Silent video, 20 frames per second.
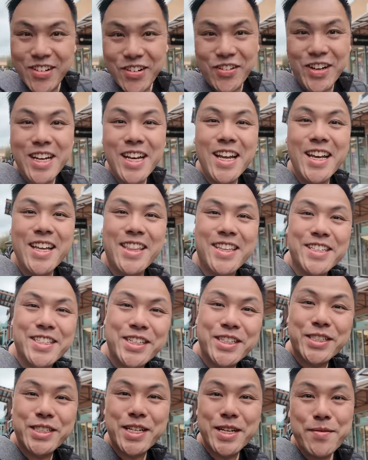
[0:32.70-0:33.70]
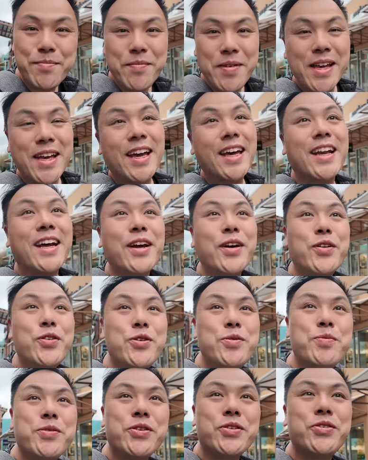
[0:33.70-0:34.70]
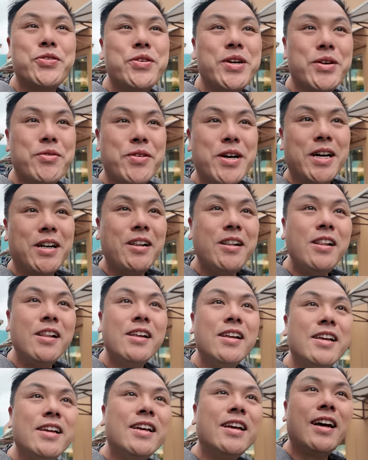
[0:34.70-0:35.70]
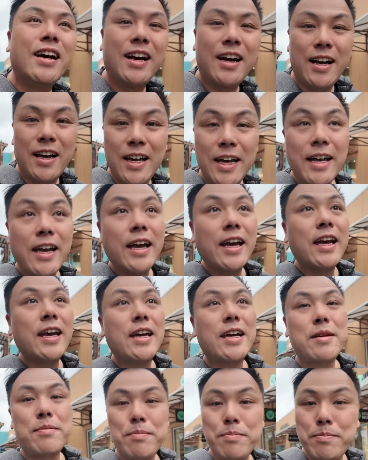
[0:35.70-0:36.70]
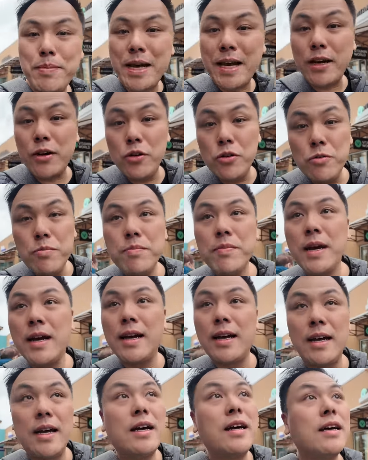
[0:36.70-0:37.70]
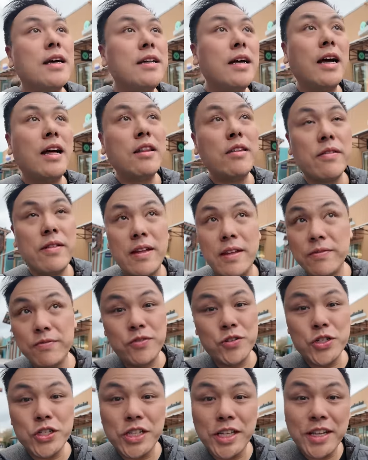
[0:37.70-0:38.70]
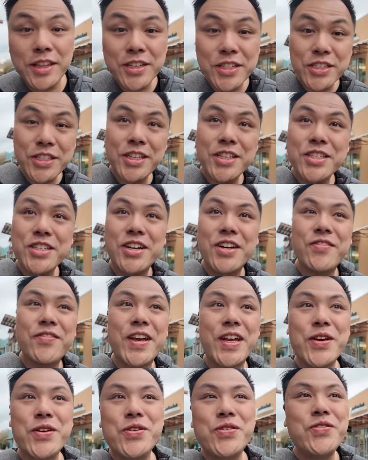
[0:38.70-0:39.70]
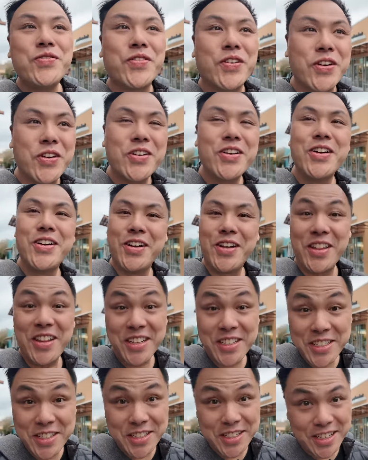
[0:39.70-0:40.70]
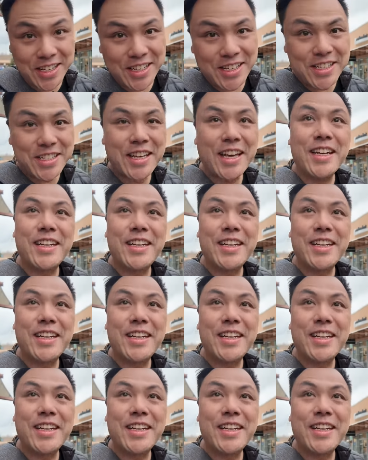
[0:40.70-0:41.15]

everyone. This is Tim, and I hope you're doing well. I am back home. Unfortunately, this is not Vancouver. This is